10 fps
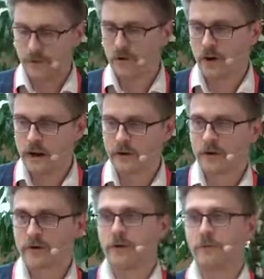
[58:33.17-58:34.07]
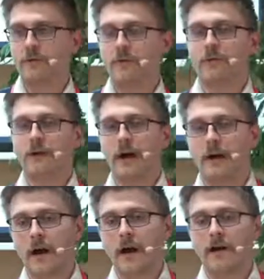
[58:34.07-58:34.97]
traders who
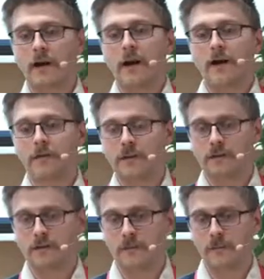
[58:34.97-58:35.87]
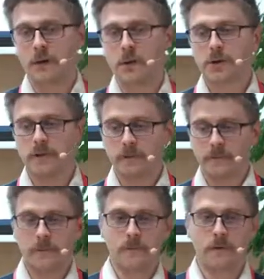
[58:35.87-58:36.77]
archive this information and